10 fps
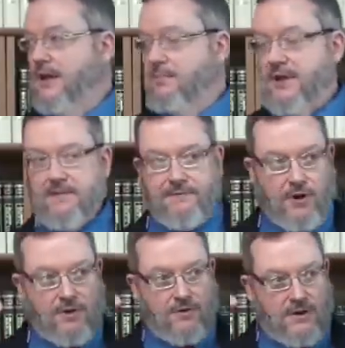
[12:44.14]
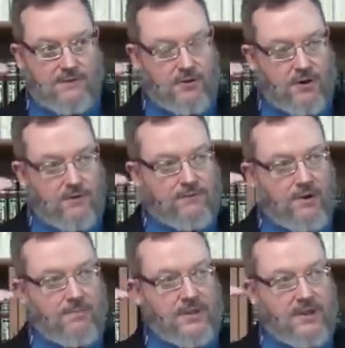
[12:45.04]
but if you're if you're
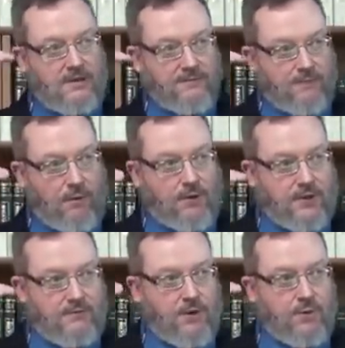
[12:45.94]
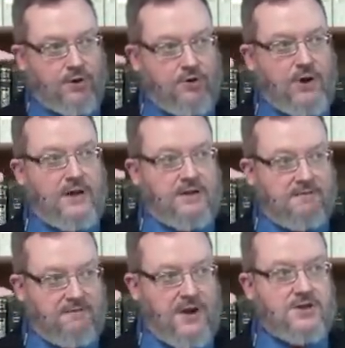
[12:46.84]
from the fourth if you were created to
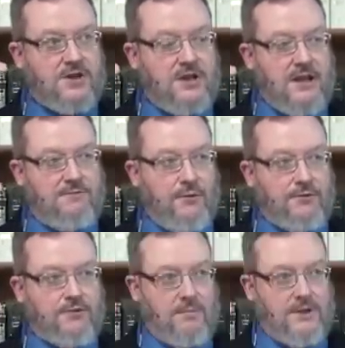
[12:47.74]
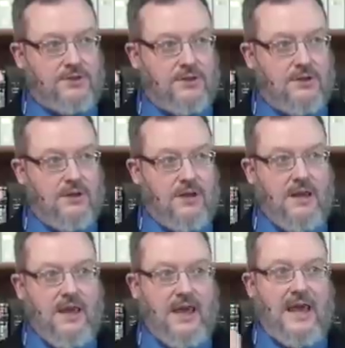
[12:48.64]
function in that fourth dimension
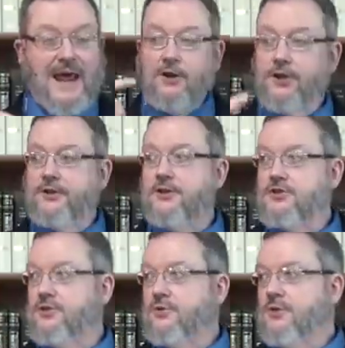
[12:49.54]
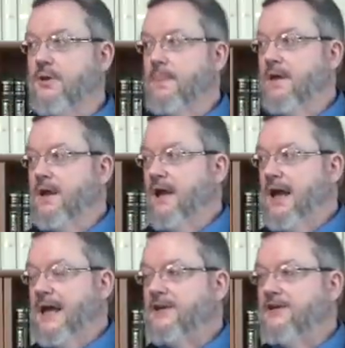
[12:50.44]
and i looked at you
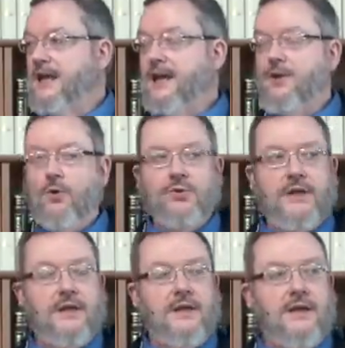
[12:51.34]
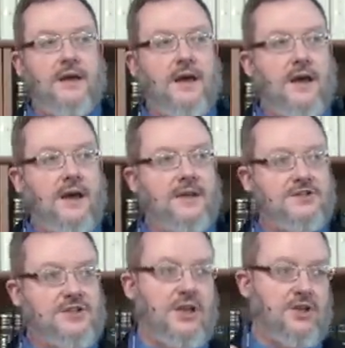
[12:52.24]
i could not only
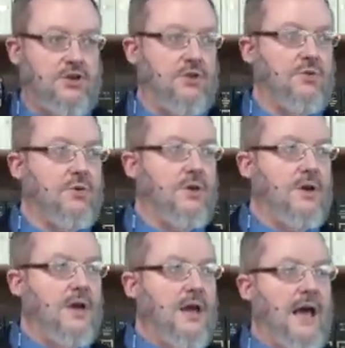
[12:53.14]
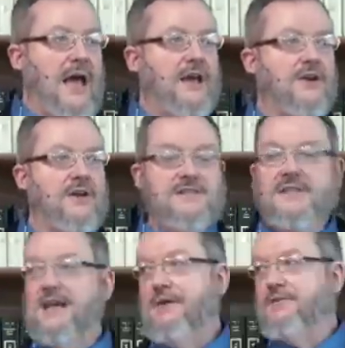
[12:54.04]
see you i could
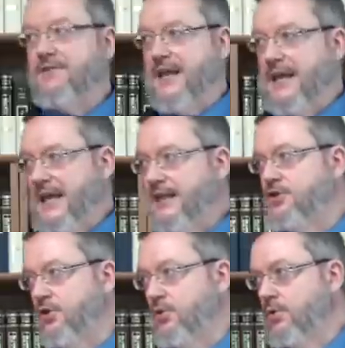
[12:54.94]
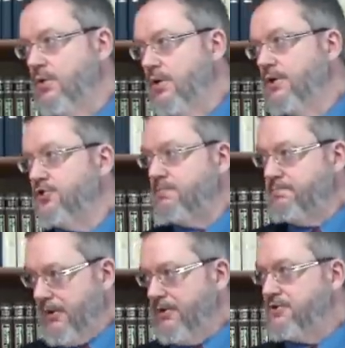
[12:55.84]
see everything in you
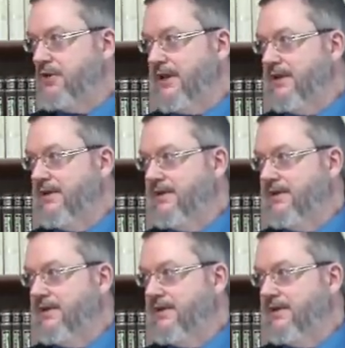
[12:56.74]
spiritually